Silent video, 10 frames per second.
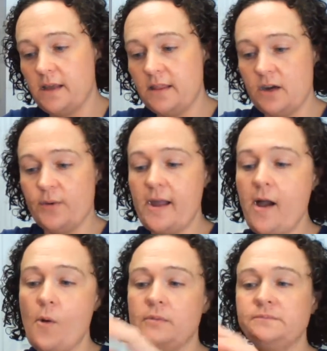And there we
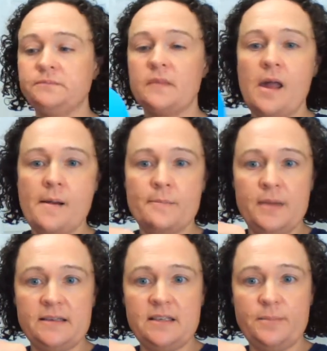go.
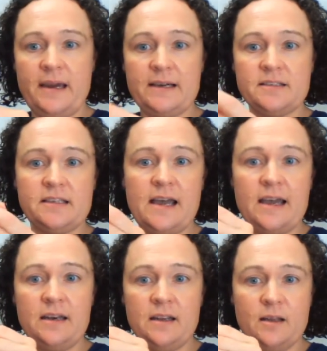Messy back
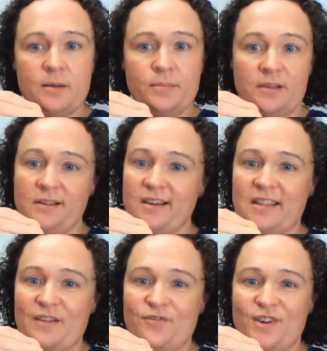side, but look
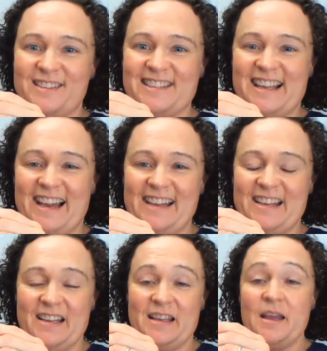at that front
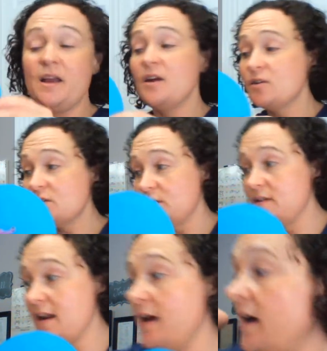side. So
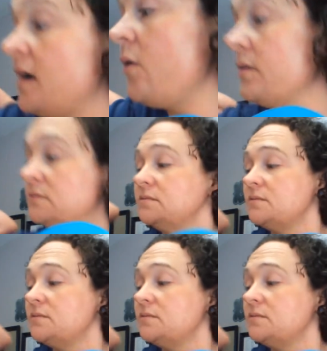now